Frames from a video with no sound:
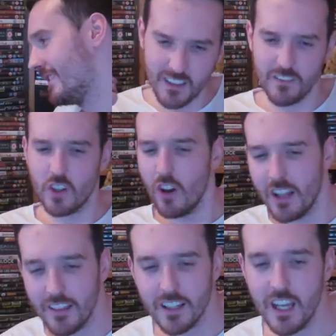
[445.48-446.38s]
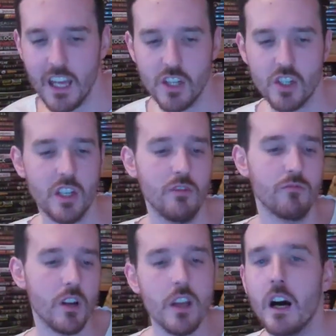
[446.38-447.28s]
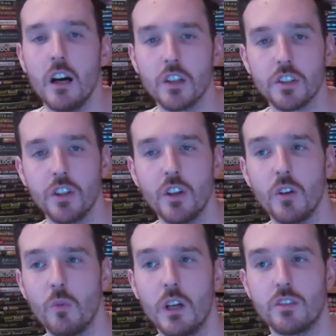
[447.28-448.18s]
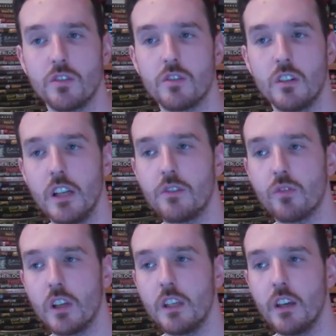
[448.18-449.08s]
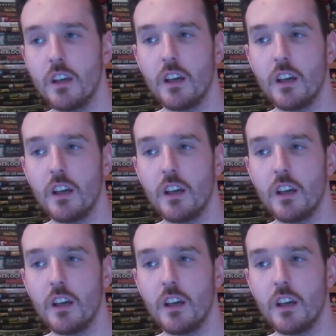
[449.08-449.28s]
You've got like that H D rehash where it's just literally,